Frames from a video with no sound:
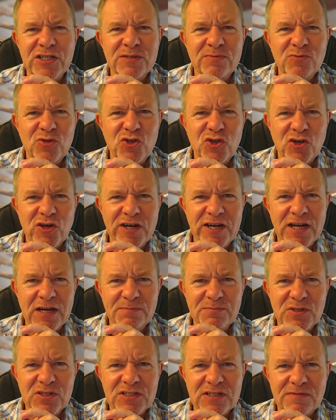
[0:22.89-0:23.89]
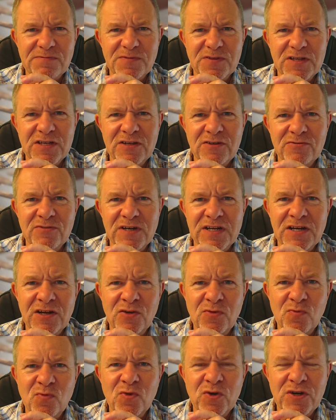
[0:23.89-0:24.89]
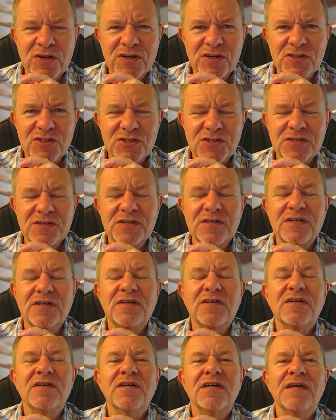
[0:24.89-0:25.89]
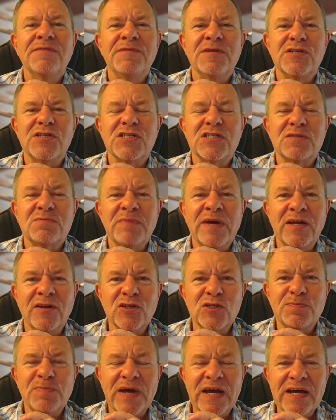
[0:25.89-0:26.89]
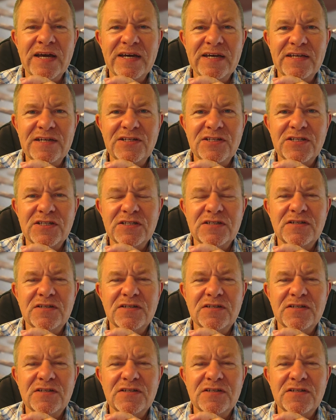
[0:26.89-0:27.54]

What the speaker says: some dried up stuff that you really don't want, if it smells bad,